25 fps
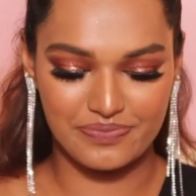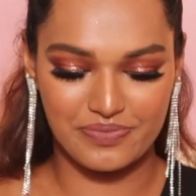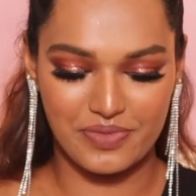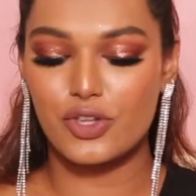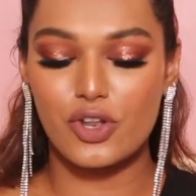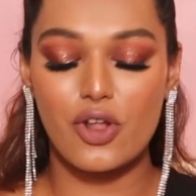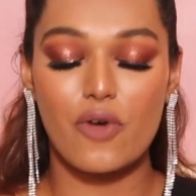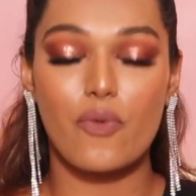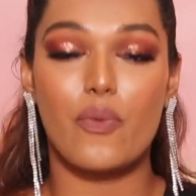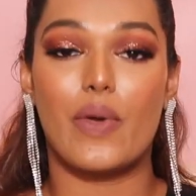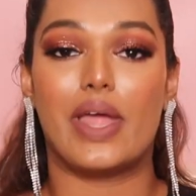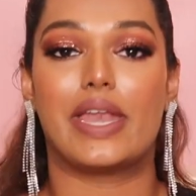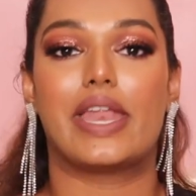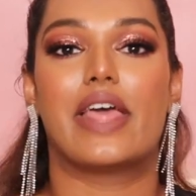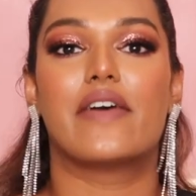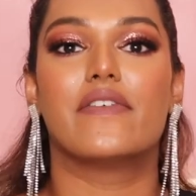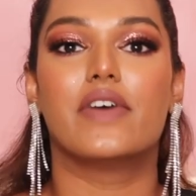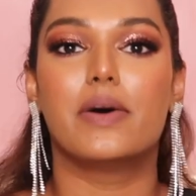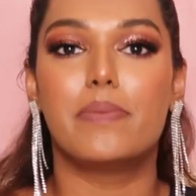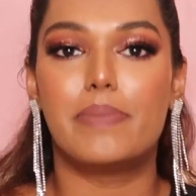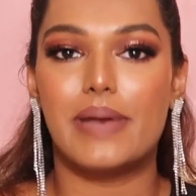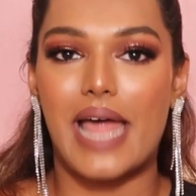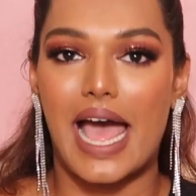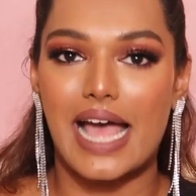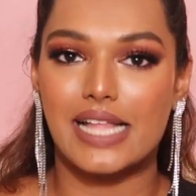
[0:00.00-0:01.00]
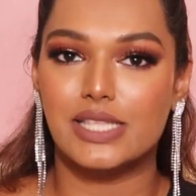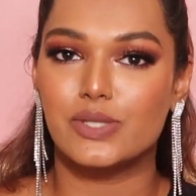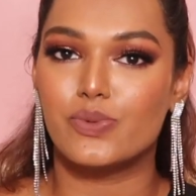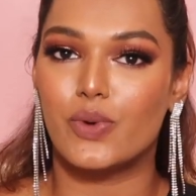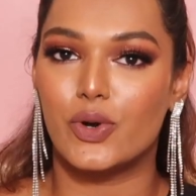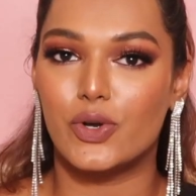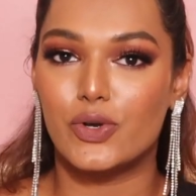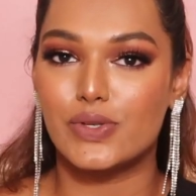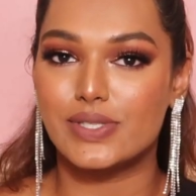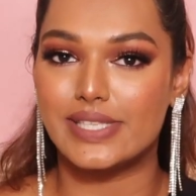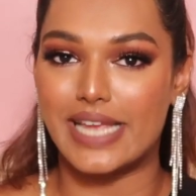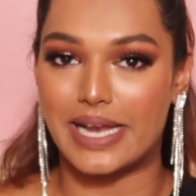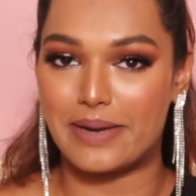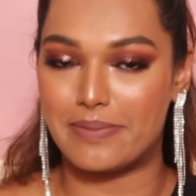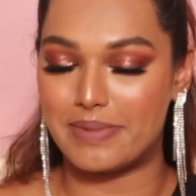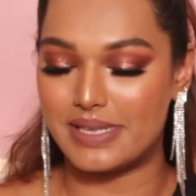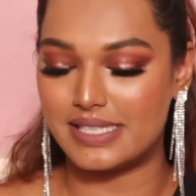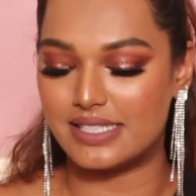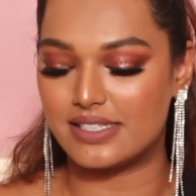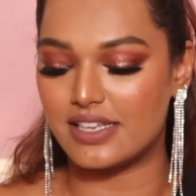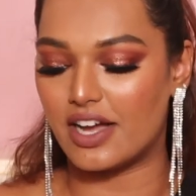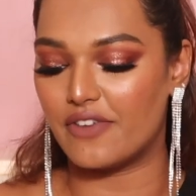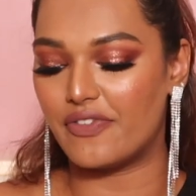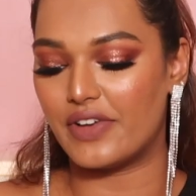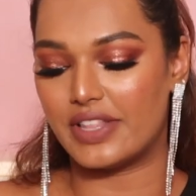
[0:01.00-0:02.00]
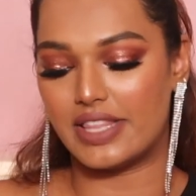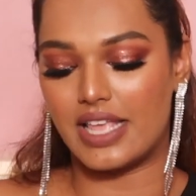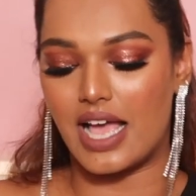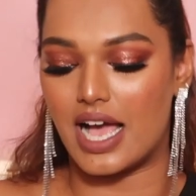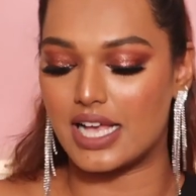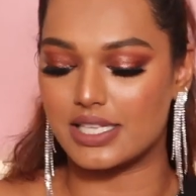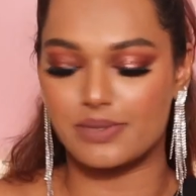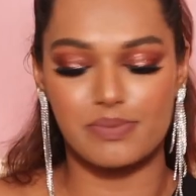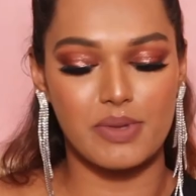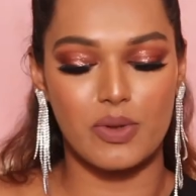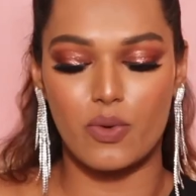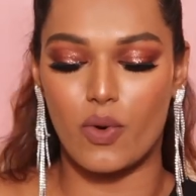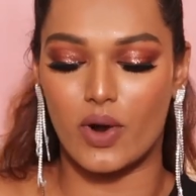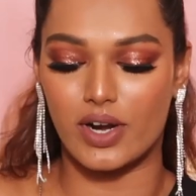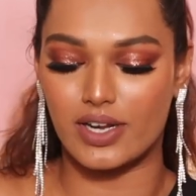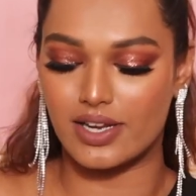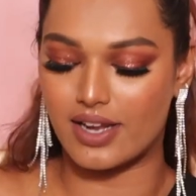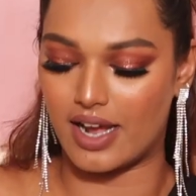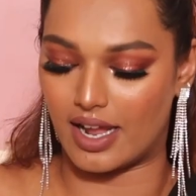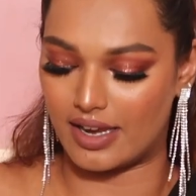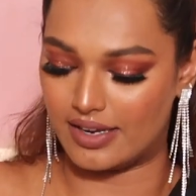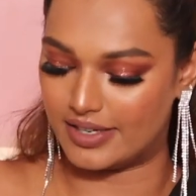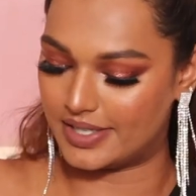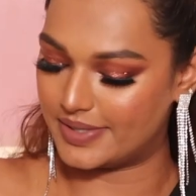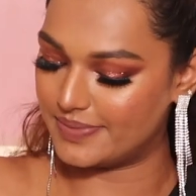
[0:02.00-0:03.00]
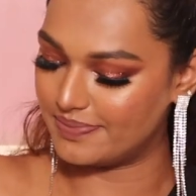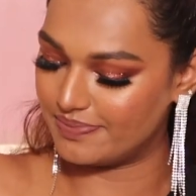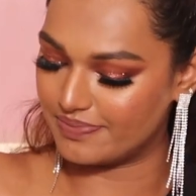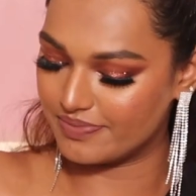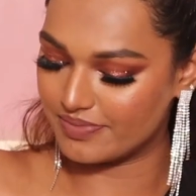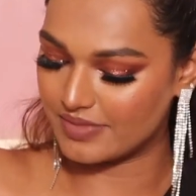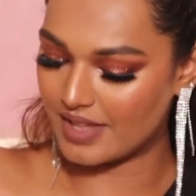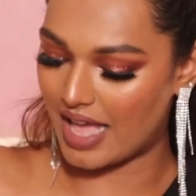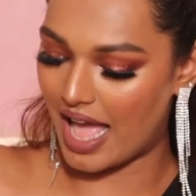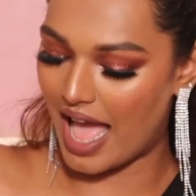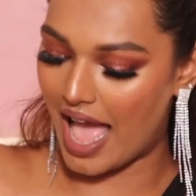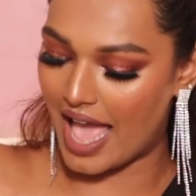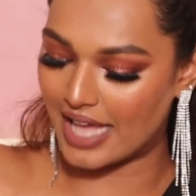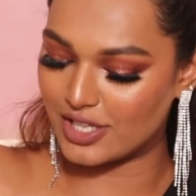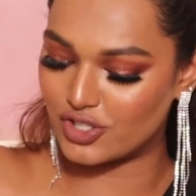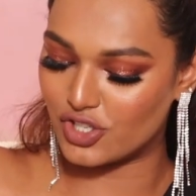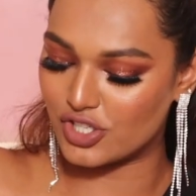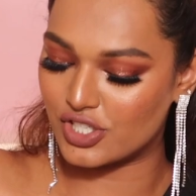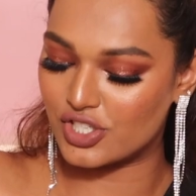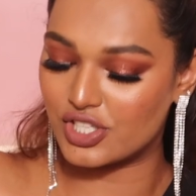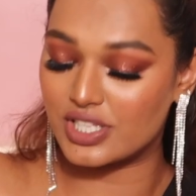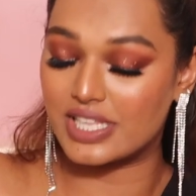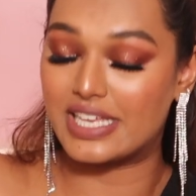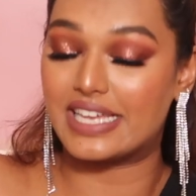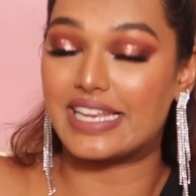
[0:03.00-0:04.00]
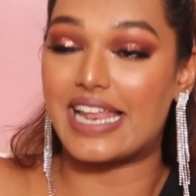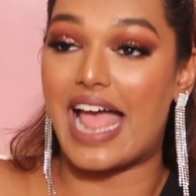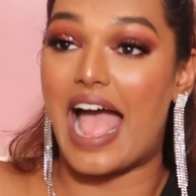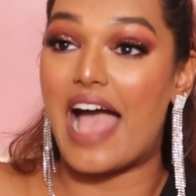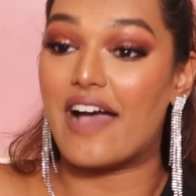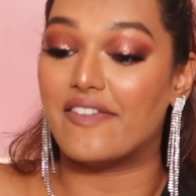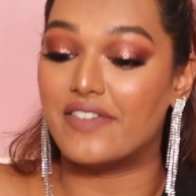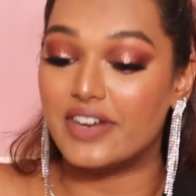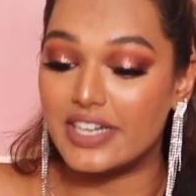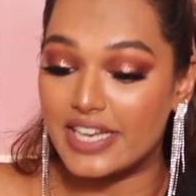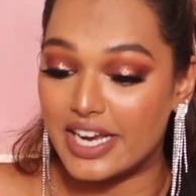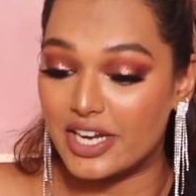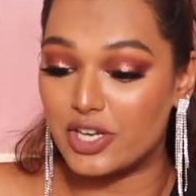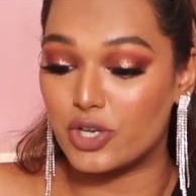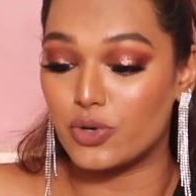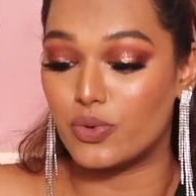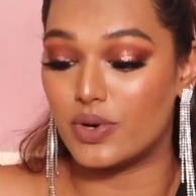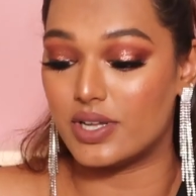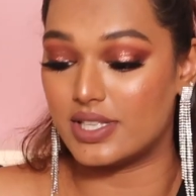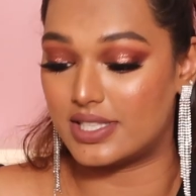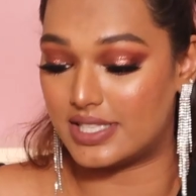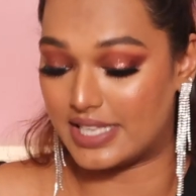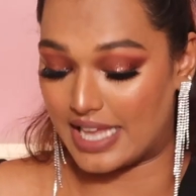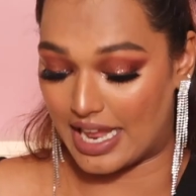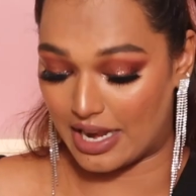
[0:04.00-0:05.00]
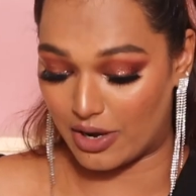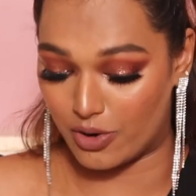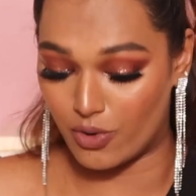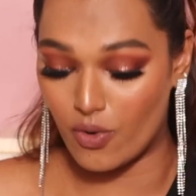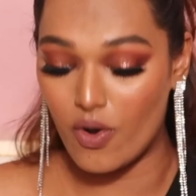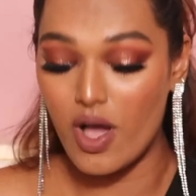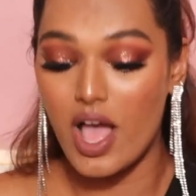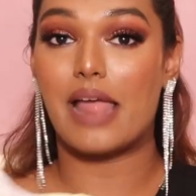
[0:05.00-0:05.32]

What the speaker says: You know, whenever brands want to send me stuff and they ask me what color, I just gravitate towards yellow.